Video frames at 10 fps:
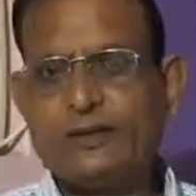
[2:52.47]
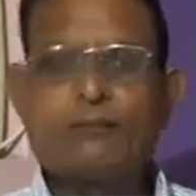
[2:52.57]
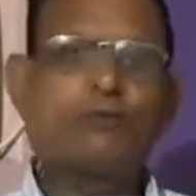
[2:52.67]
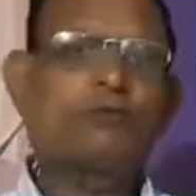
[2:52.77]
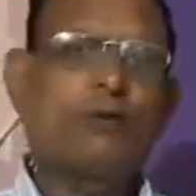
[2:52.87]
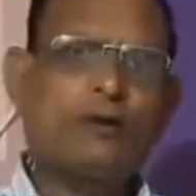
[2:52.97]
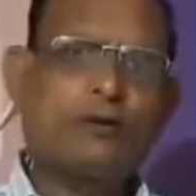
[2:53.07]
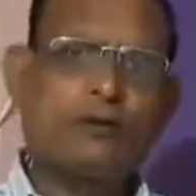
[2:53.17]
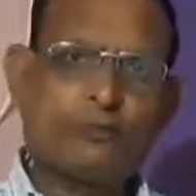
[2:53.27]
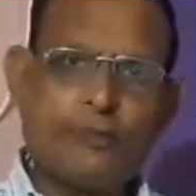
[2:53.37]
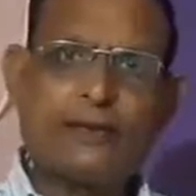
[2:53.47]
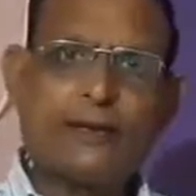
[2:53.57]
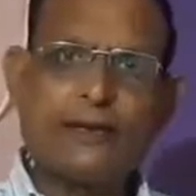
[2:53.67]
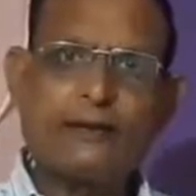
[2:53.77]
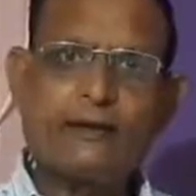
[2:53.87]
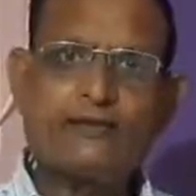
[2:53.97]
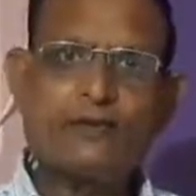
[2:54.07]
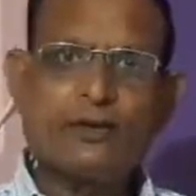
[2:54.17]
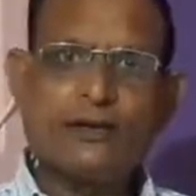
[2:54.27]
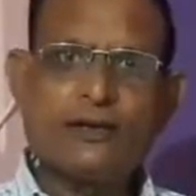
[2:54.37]
Even for speaking
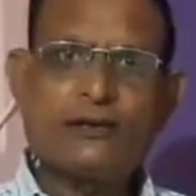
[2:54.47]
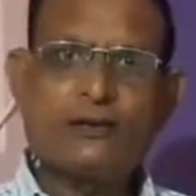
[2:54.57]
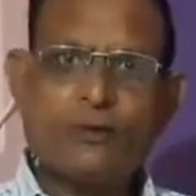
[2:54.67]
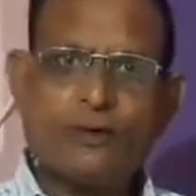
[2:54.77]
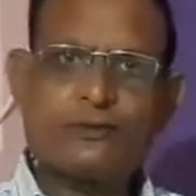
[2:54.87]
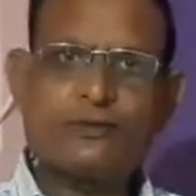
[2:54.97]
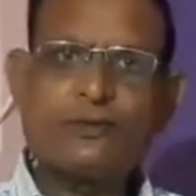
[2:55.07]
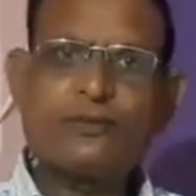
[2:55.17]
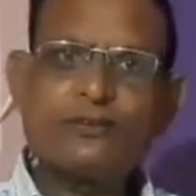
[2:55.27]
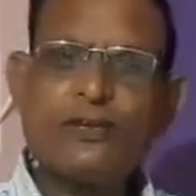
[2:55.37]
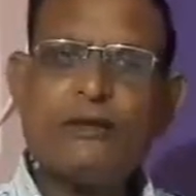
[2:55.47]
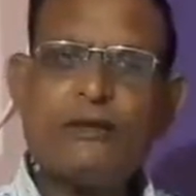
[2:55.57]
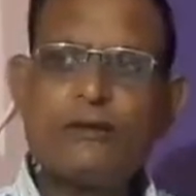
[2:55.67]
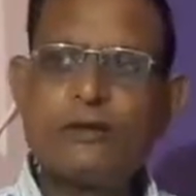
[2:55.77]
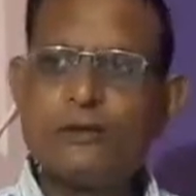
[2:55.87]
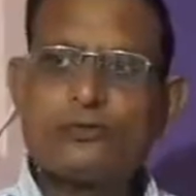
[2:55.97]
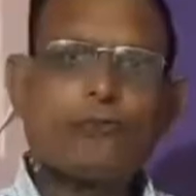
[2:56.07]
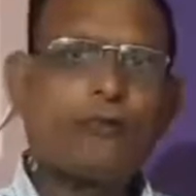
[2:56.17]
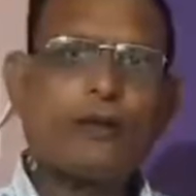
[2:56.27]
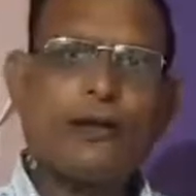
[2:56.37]
English, it requires skill.
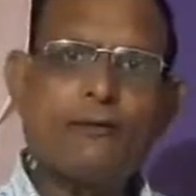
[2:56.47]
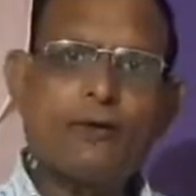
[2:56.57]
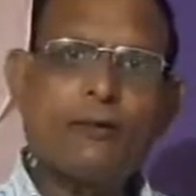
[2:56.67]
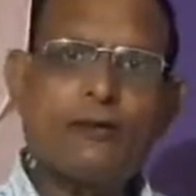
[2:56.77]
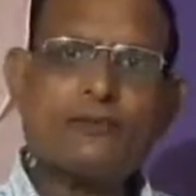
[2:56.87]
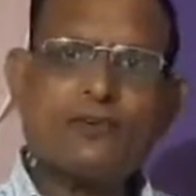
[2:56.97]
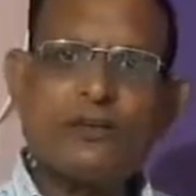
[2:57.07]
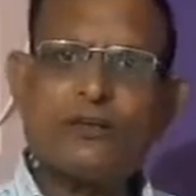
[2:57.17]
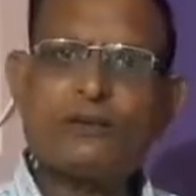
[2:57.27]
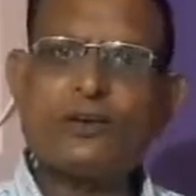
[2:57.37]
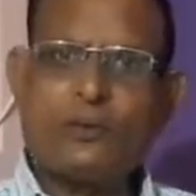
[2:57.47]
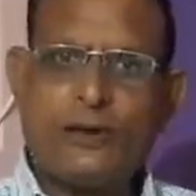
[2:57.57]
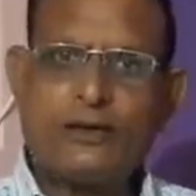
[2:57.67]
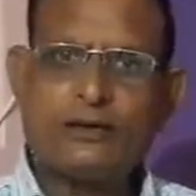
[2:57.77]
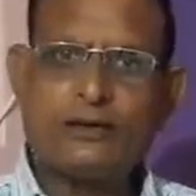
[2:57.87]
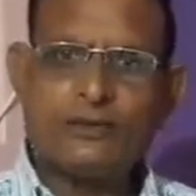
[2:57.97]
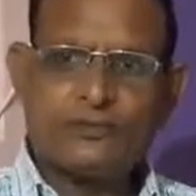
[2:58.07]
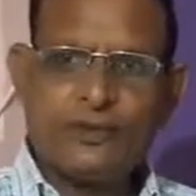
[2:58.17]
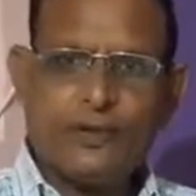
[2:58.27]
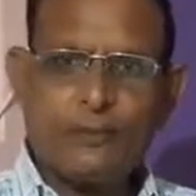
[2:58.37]
So, for everywhere, skill is required.
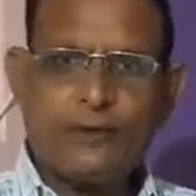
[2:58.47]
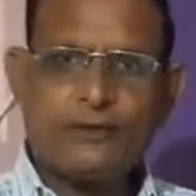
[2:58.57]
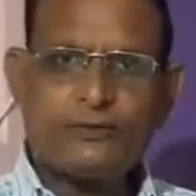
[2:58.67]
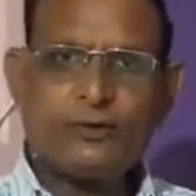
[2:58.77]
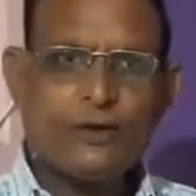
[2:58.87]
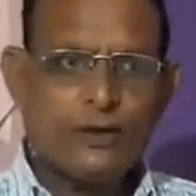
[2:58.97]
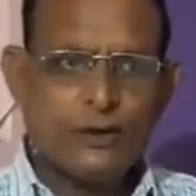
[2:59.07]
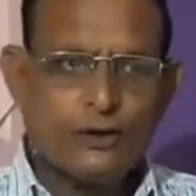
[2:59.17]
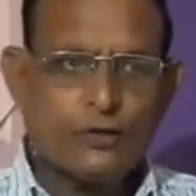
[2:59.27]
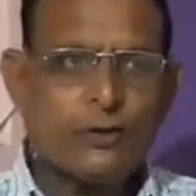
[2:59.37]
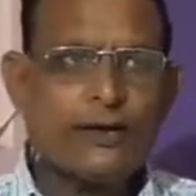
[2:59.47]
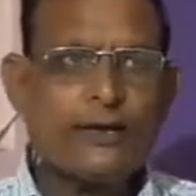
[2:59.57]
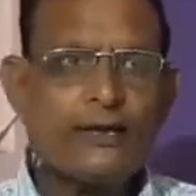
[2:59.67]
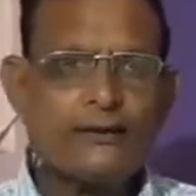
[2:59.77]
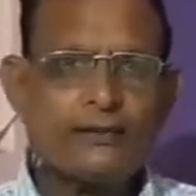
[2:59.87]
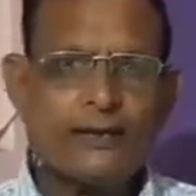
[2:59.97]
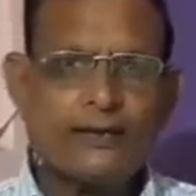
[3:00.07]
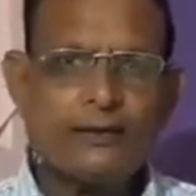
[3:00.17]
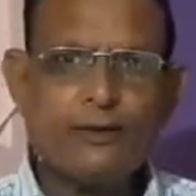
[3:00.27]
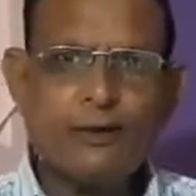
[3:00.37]
Skill means doing
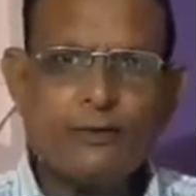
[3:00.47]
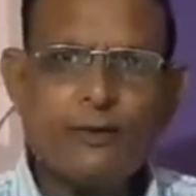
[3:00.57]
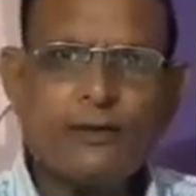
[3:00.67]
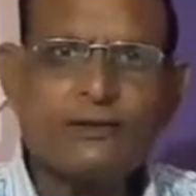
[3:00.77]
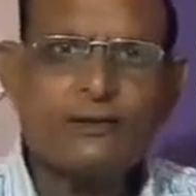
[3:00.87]
anything very